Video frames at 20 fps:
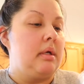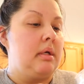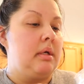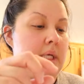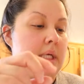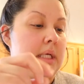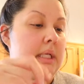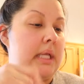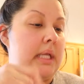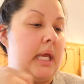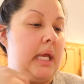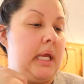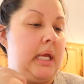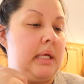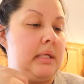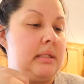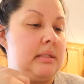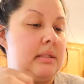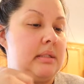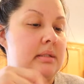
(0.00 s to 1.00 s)
in
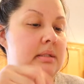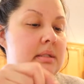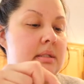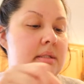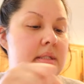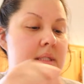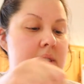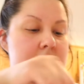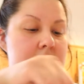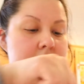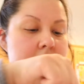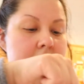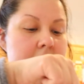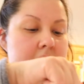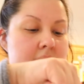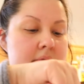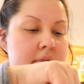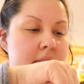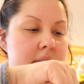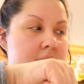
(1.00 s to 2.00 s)
8 to 16
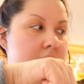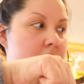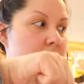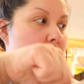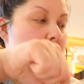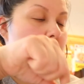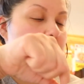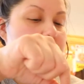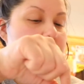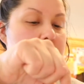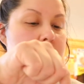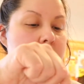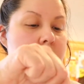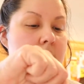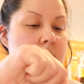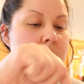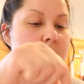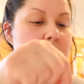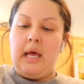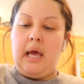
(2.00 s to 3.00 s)
ounces of
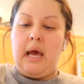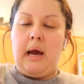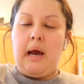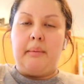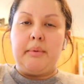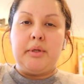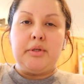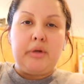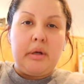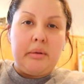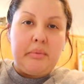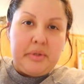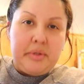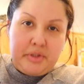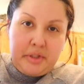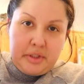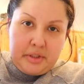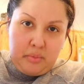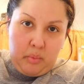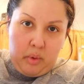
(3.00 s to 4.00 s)
water. I'm going to try it with
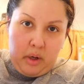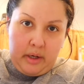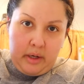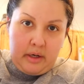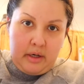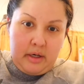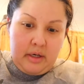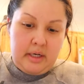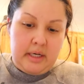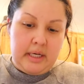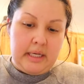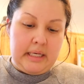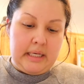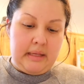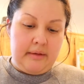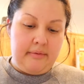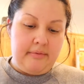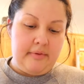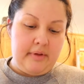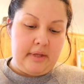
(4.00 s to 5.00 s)
just water, and
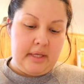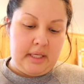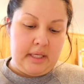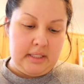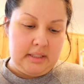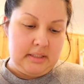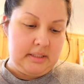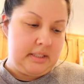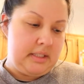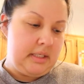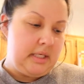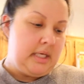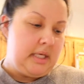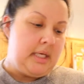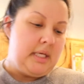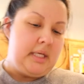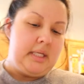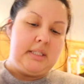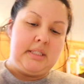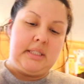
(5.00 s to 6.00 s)
if it
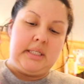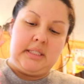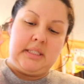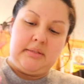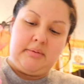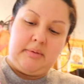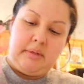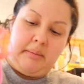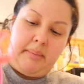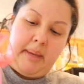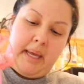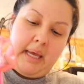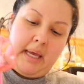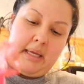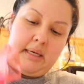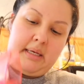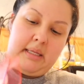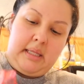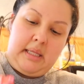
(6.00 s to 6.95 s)
tastes really bad,